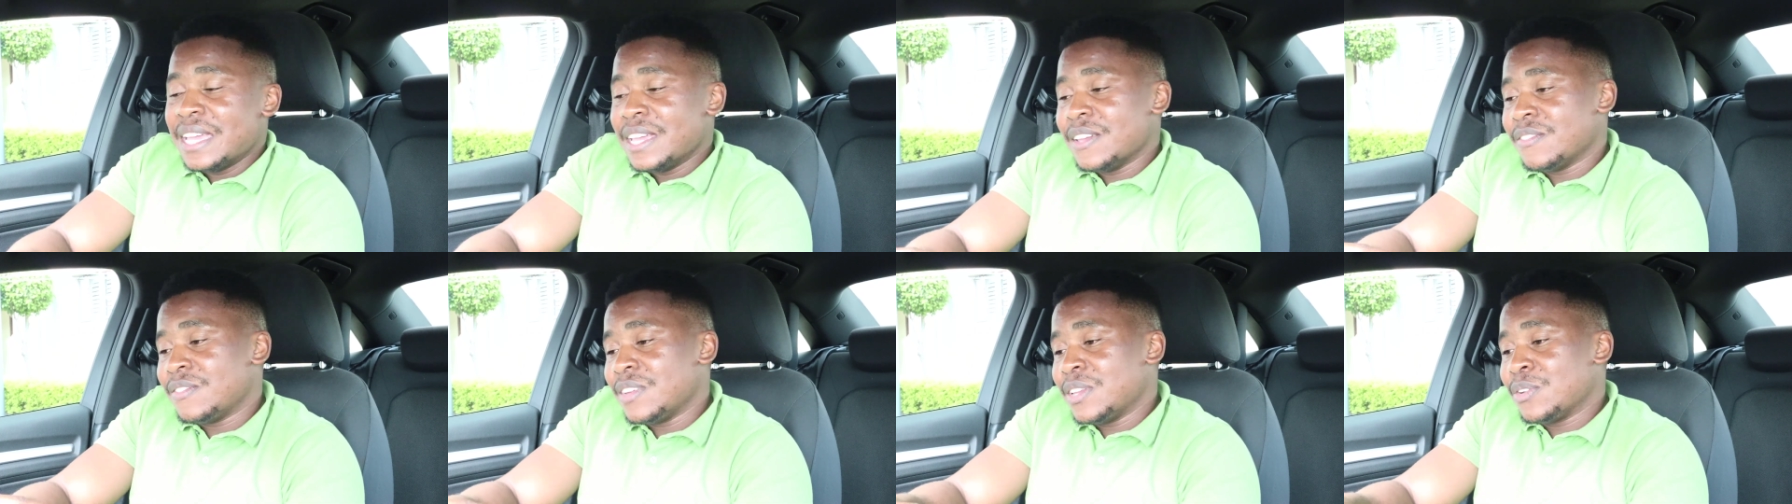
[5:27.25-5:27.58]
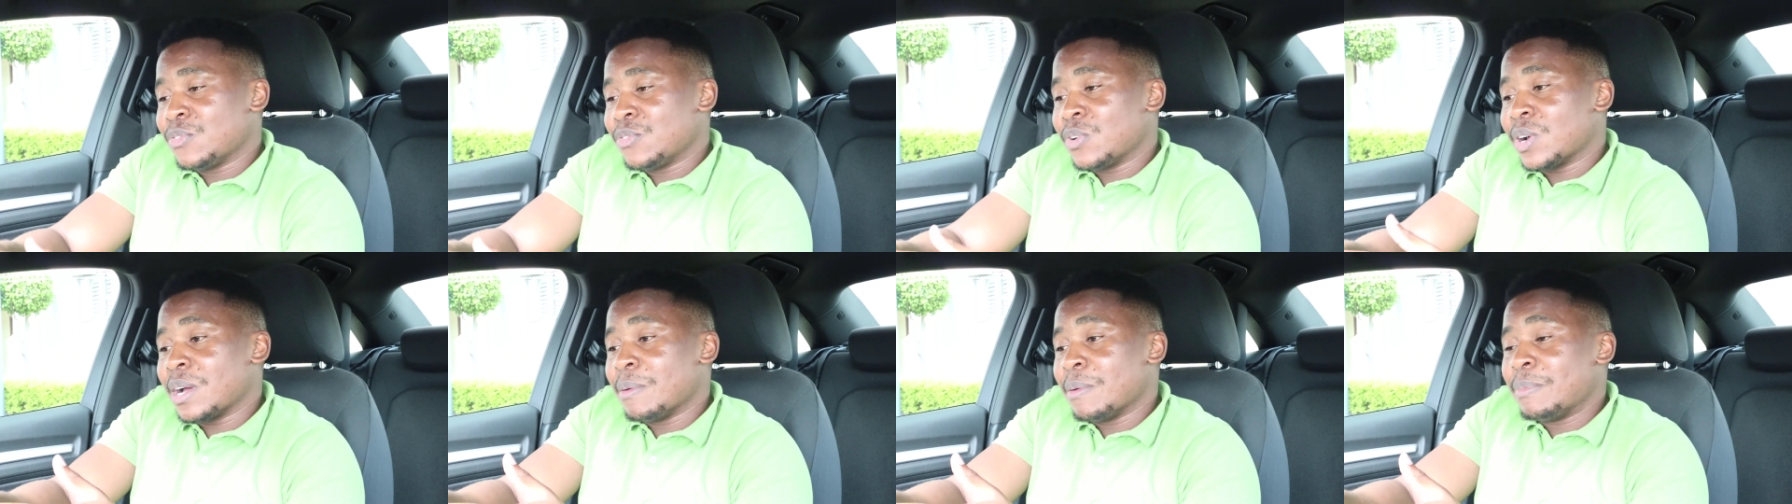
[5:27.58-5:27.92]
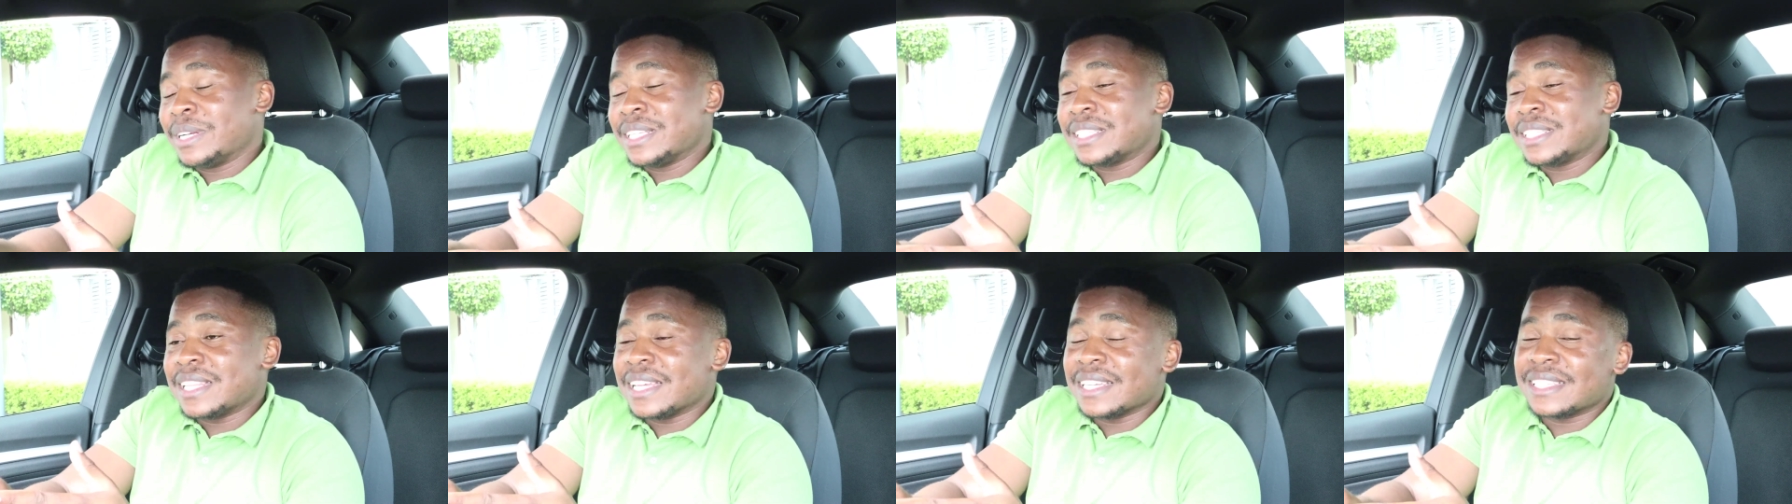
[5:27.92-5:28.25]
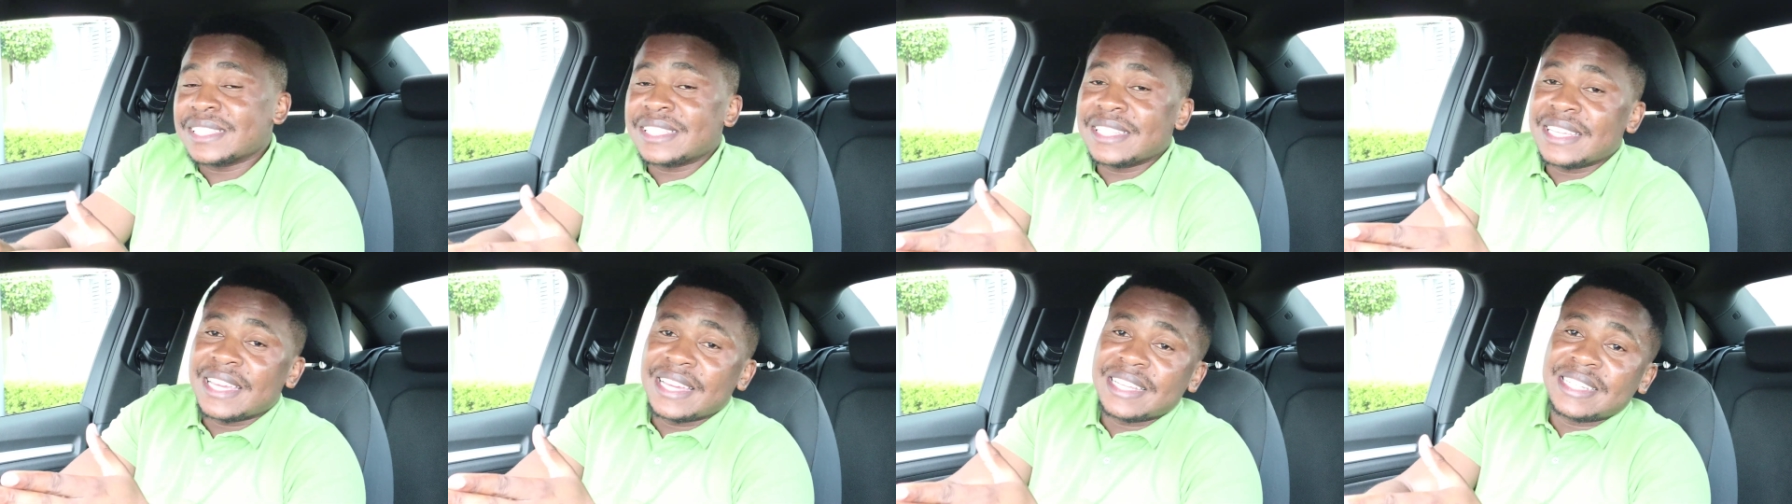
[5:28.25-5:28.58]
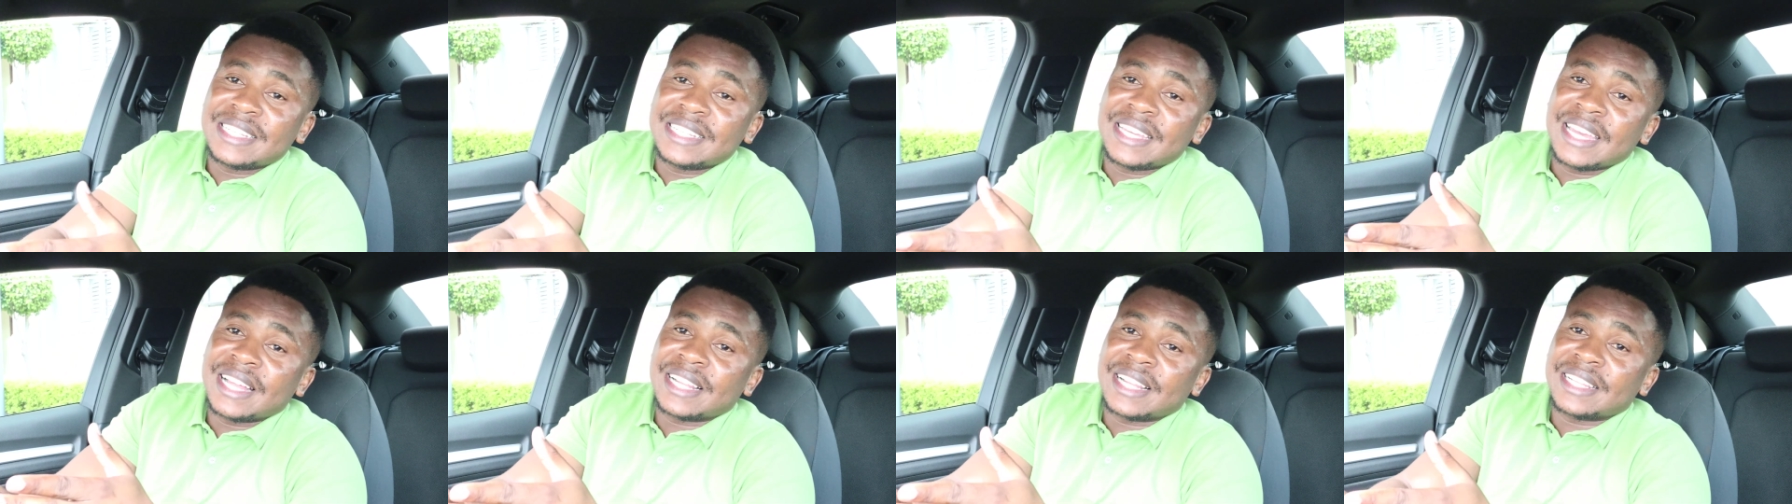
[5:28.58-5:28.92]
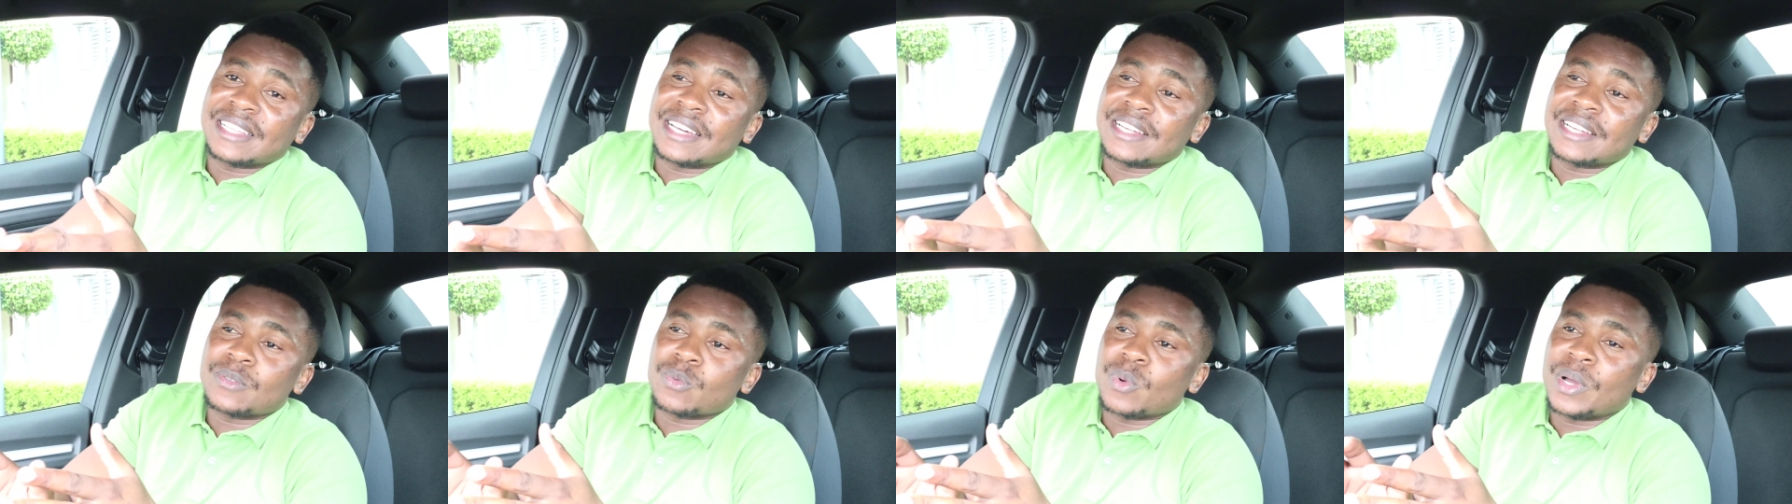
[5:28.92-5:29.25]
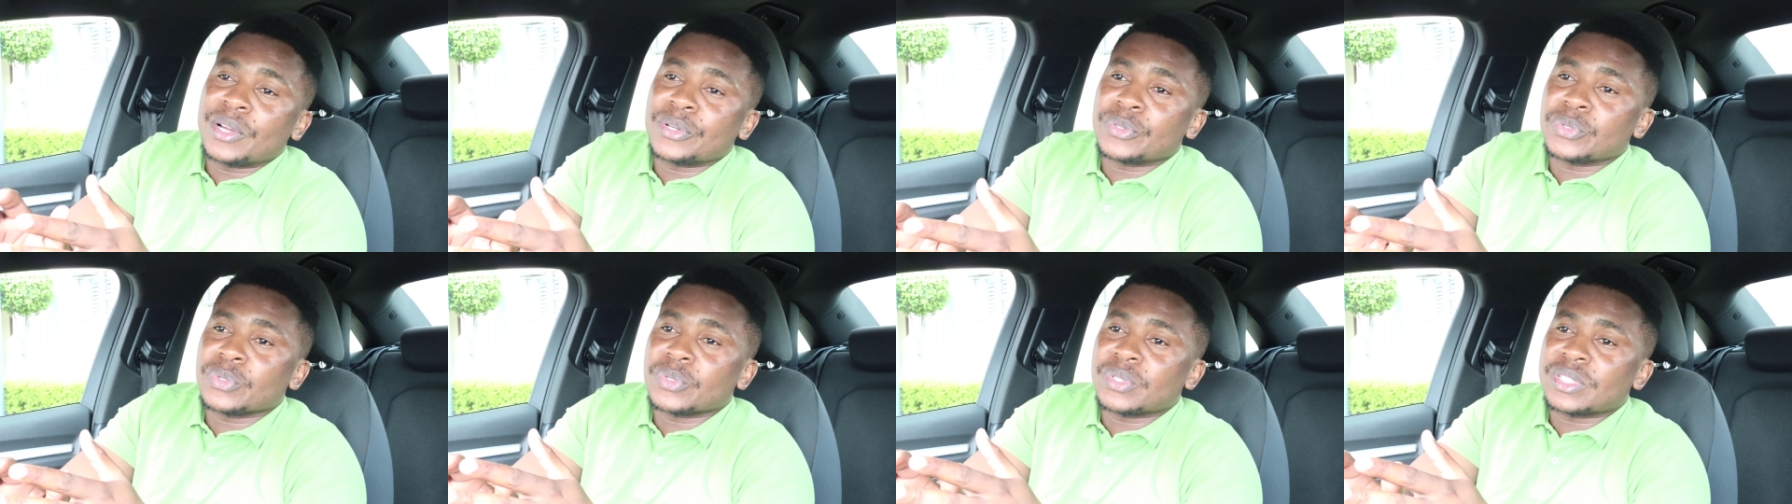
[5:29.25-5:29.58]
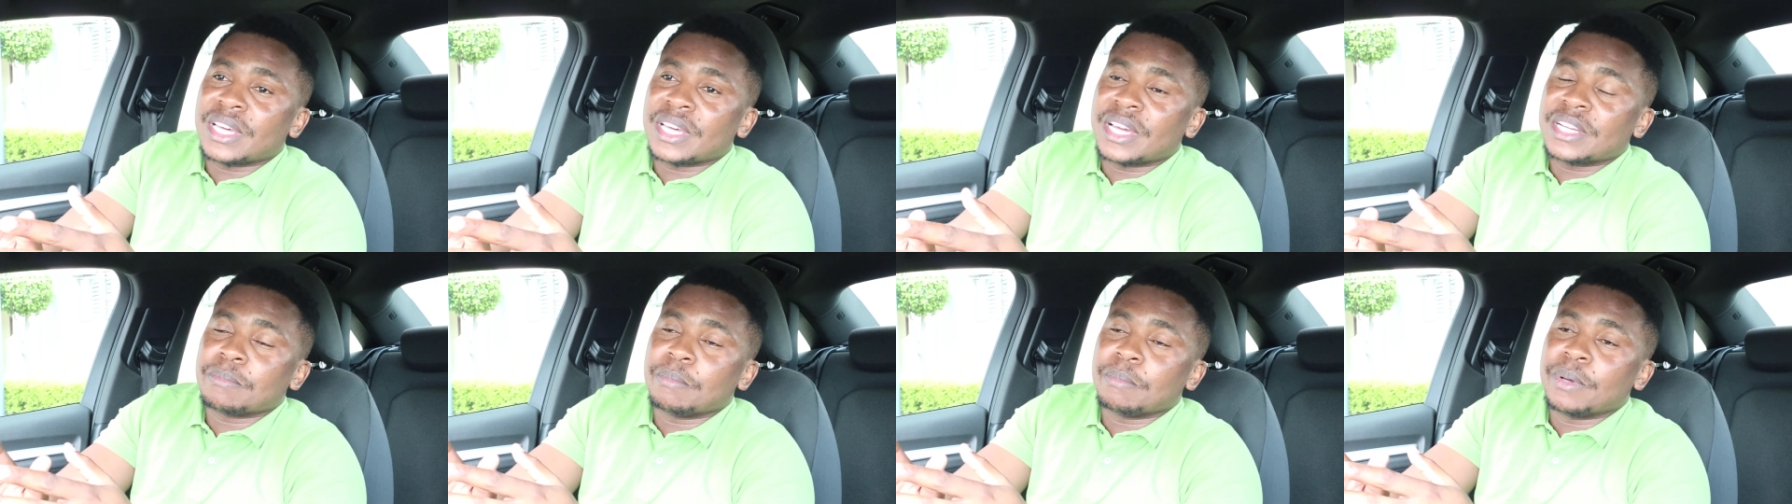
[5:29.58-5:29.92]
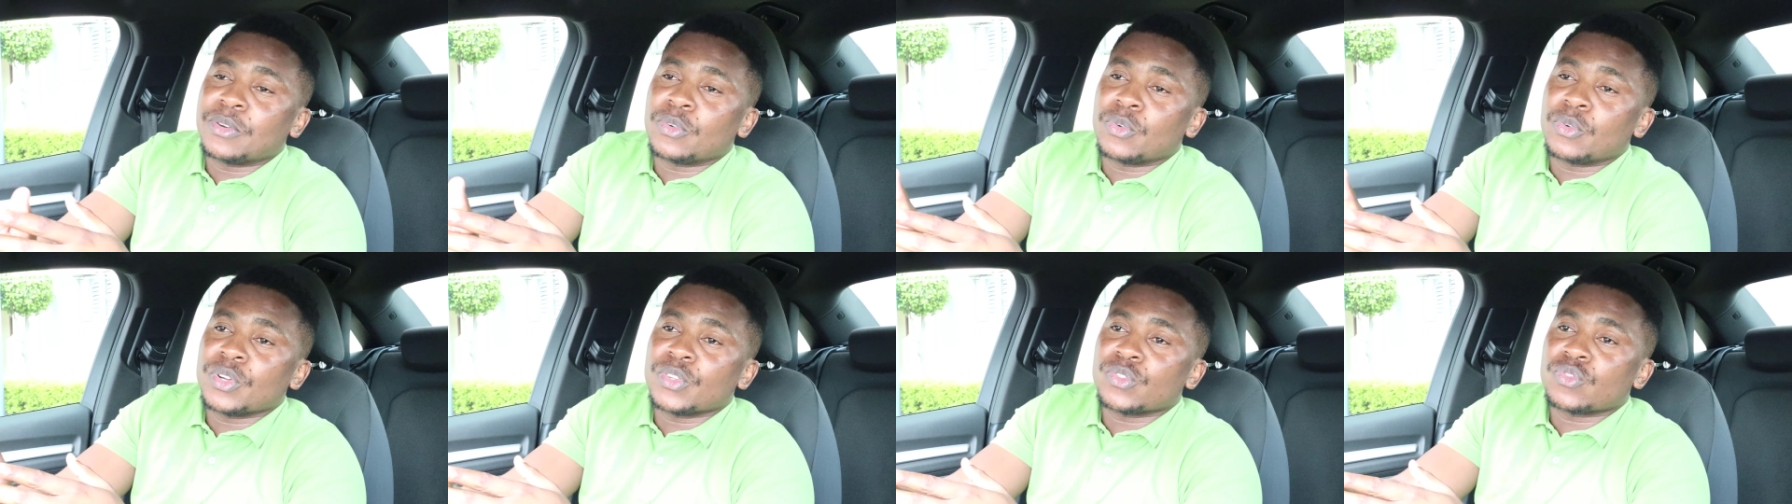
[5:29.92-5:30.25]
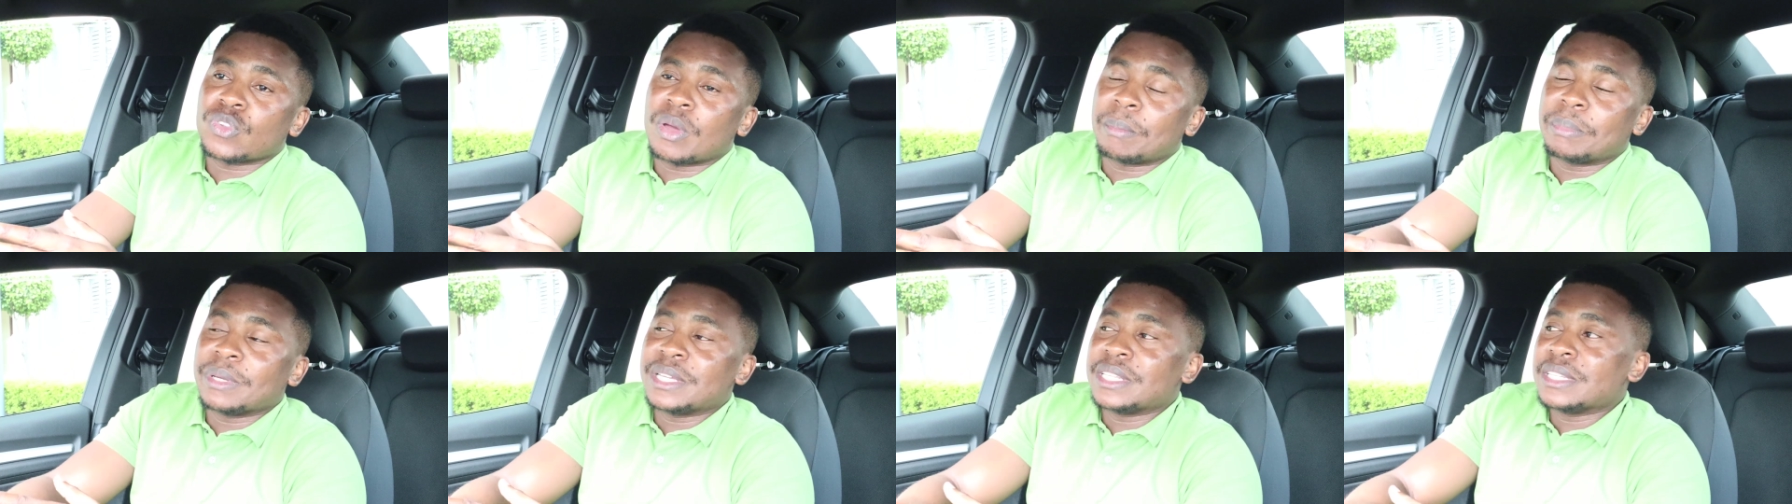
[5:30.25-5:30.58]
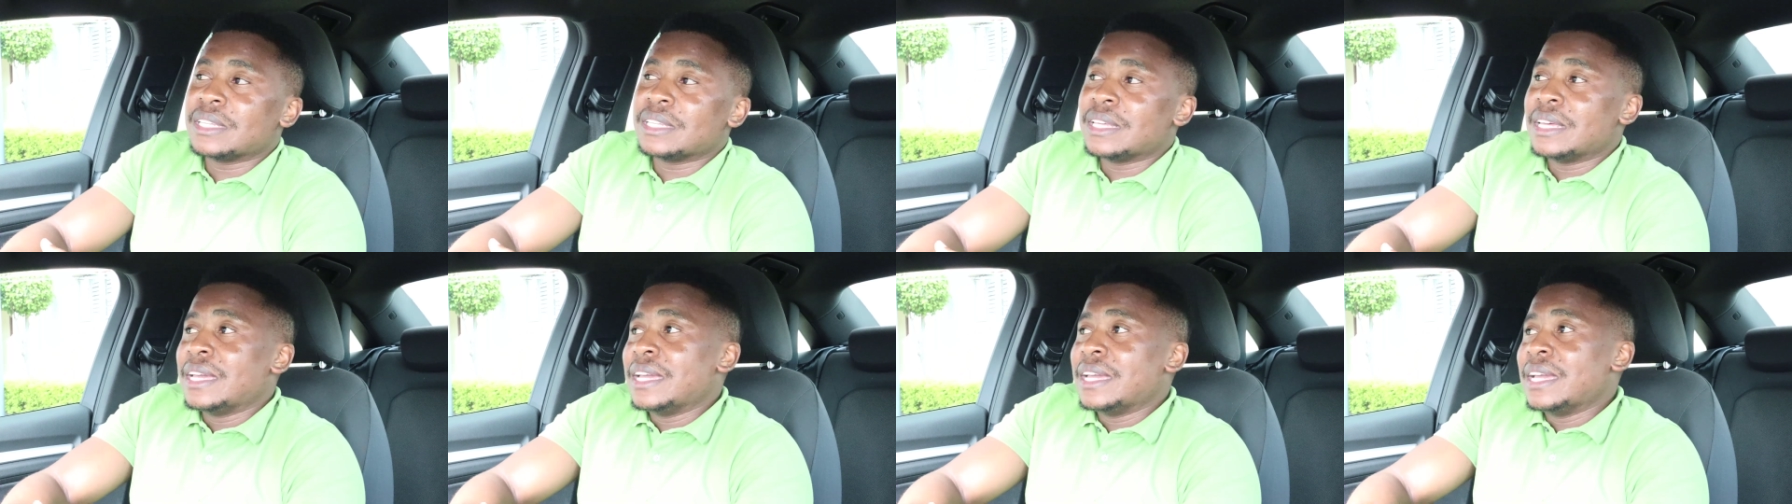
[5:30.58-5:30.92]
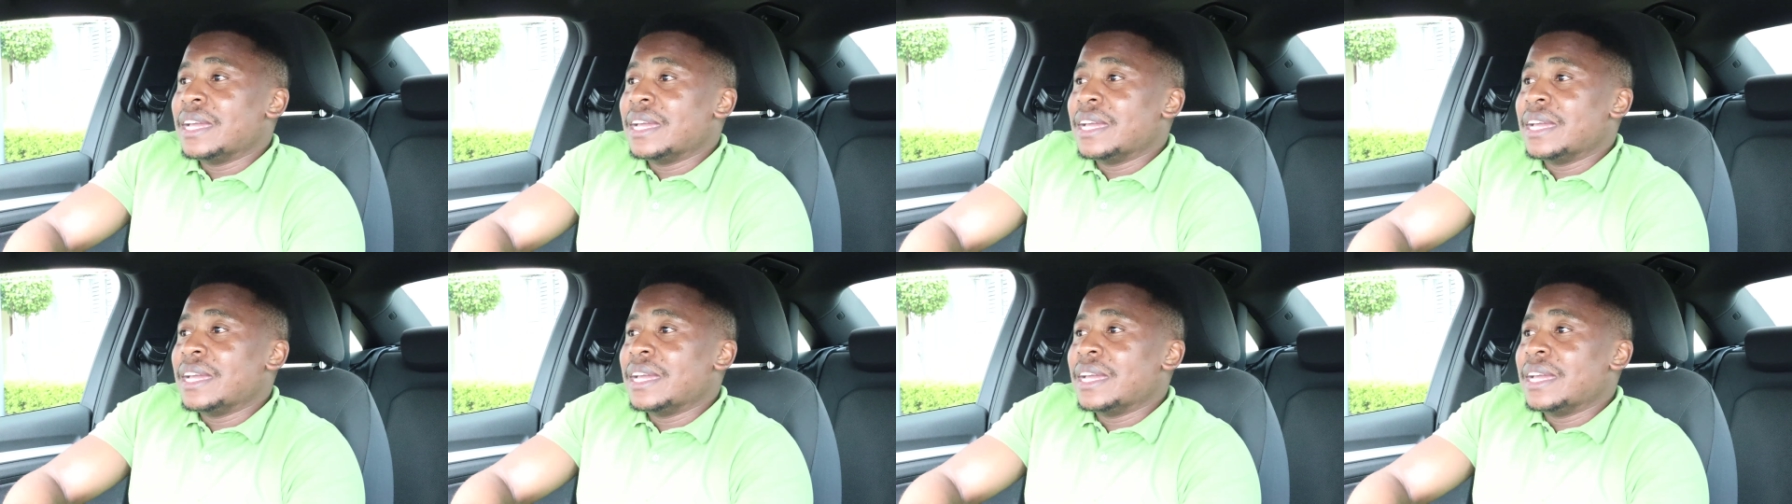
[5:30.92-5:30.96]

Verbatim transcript: even for companies like CATL that want to start battery swapping